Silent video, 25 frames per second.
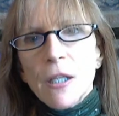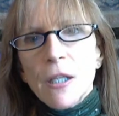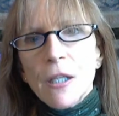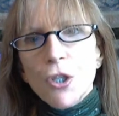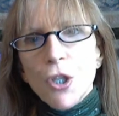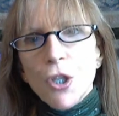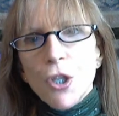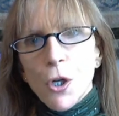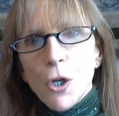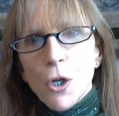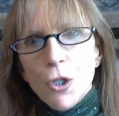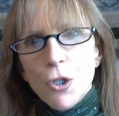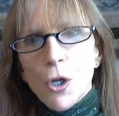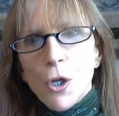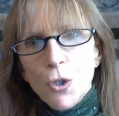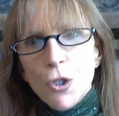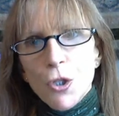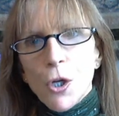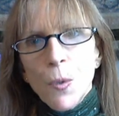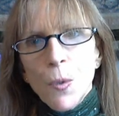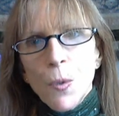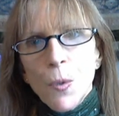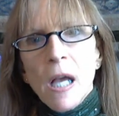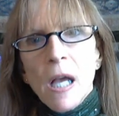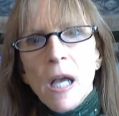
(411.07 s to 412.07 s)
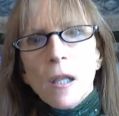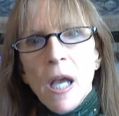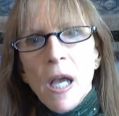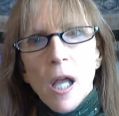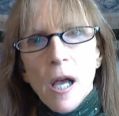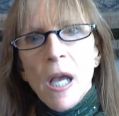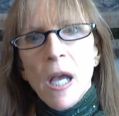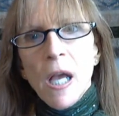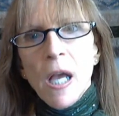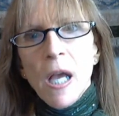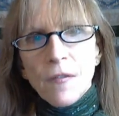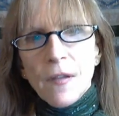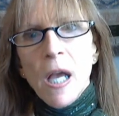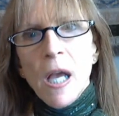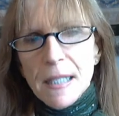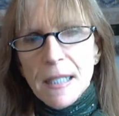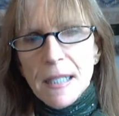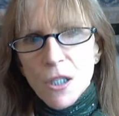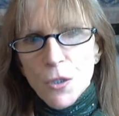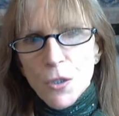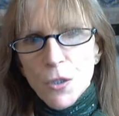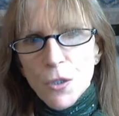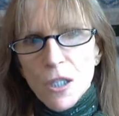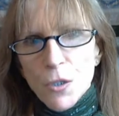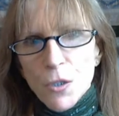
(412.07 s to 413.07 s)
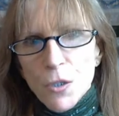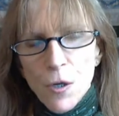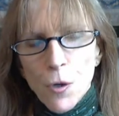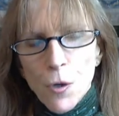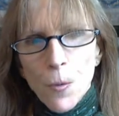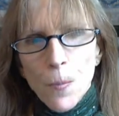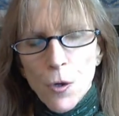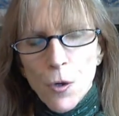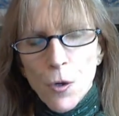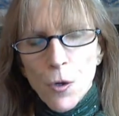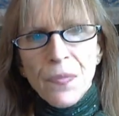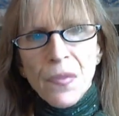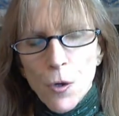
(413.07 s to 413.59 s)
and cherish you. Life gets sweeter.